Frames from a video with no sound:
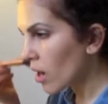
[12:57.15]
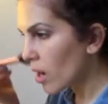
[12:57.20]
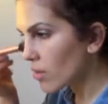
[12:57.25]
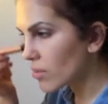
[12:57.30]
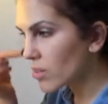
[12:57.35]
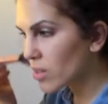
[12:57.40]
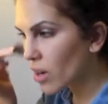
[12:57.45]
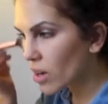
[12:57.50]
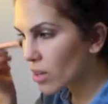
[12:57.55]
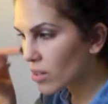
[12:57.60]
I've
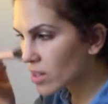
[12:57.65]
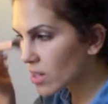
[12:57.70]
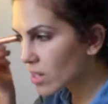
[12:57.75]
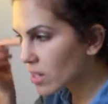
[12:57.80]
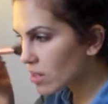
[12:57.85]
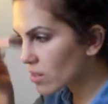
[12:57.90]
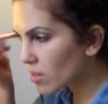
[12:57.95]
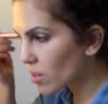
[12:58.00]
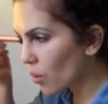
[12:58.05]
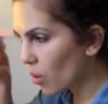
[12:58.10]

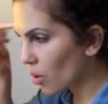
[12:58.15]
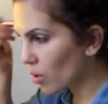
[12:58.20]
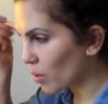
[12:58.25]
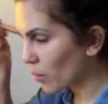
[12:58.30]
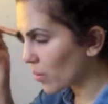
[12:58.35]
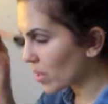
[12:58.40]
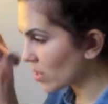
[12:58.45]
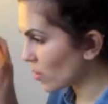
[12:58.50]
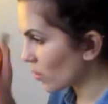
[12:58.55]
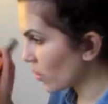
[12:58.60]
started, so I'll
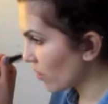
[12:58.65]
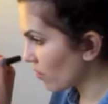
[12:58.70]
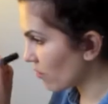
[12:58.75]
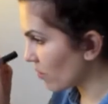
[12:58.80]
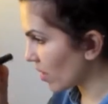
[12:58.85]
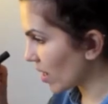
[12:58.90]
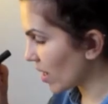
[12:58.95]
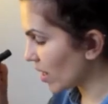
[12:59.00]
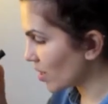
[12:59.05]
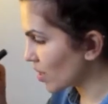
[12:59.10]
commit to it and
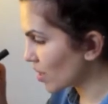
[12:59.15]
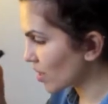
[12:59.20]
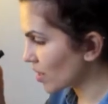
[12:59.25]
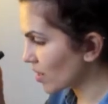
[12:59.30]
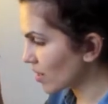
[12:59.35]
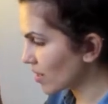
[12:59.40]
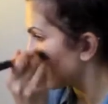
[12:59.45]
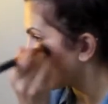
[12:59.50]
finish.